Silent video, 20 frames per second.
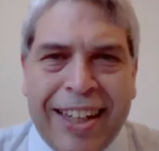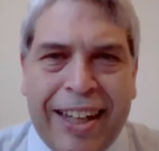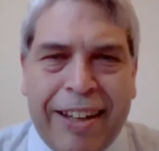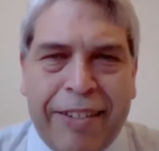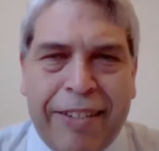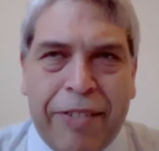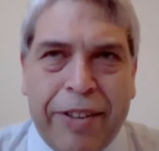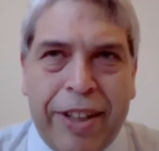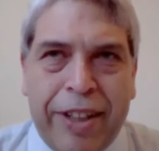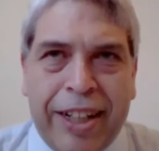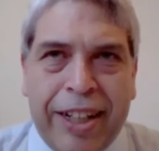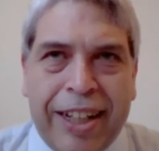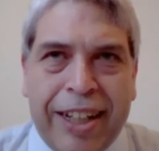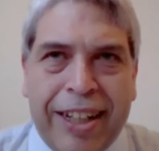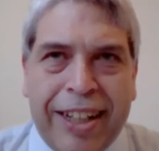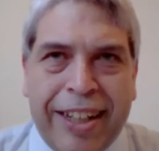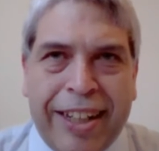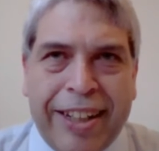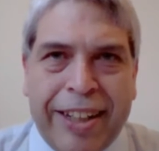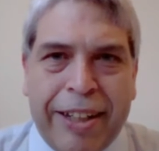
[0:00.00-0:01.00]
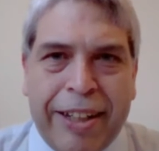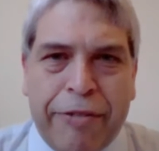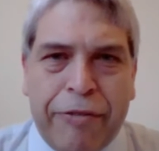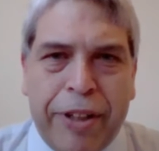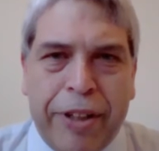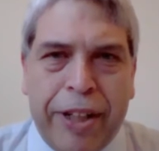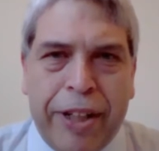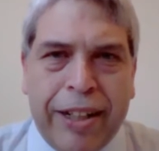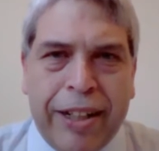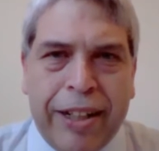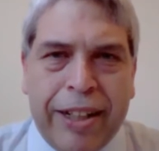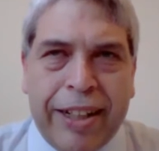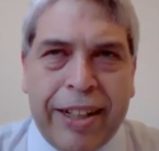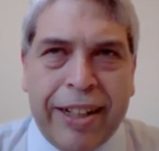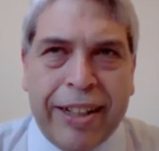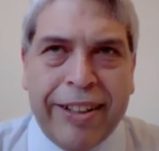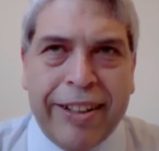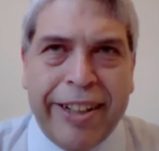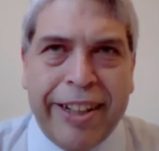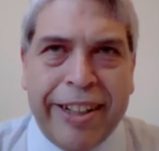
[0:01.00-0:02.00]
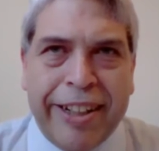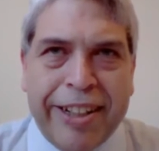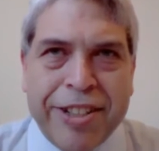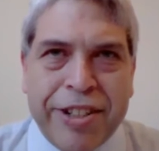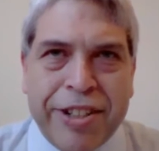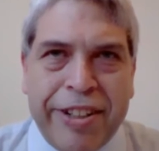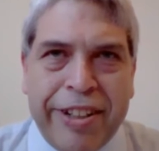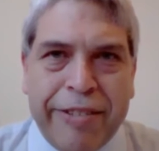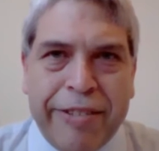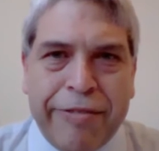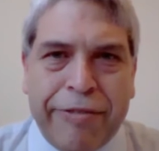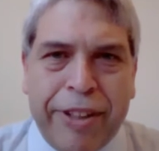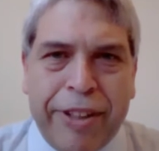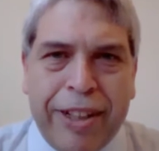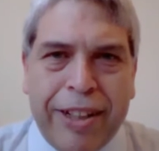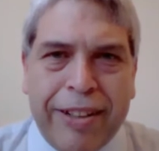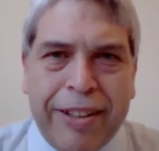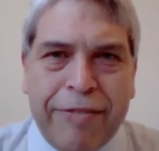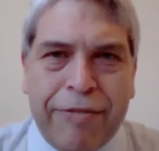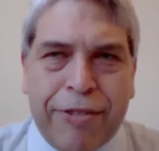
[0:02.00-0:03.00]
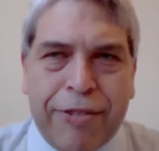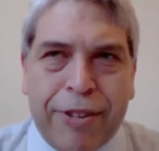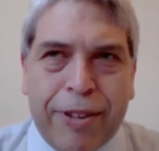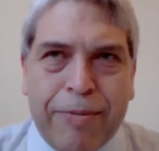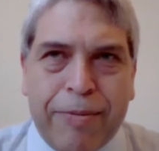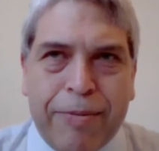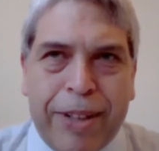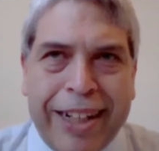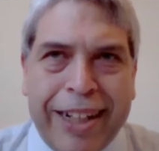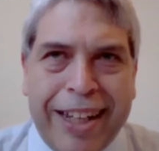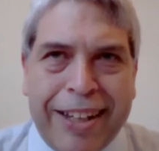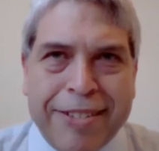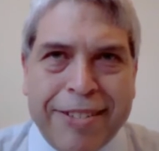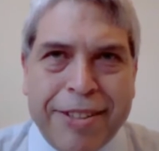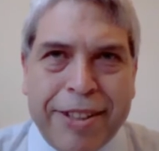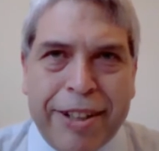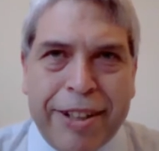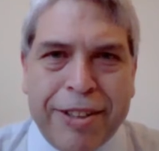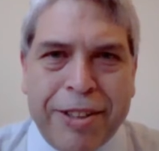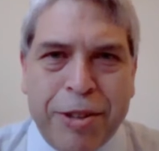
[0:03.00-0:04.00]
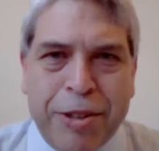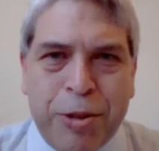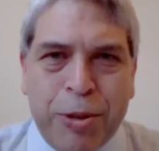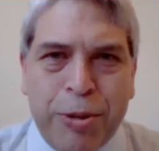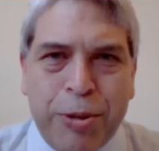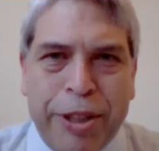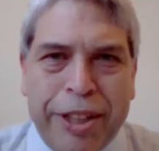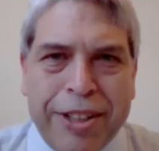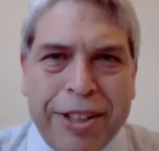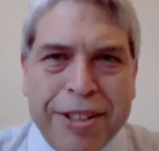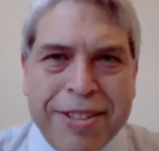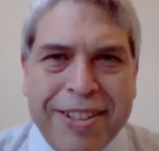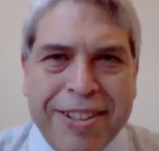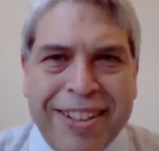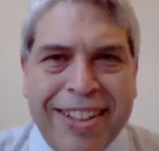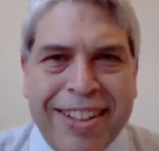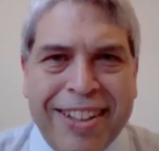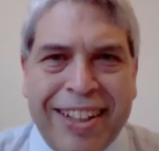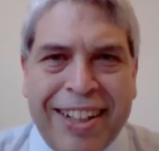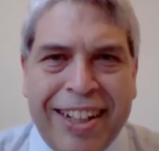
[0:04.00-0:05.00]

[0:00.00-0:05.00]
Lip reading: I've been in the field and the clinical engineering field for my last 32 years.